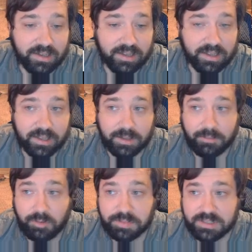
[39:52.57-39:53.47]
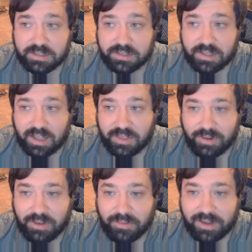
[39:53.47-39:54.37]
Oops, this is not the
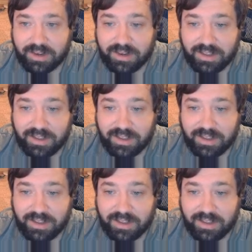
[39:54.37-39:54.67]
right one.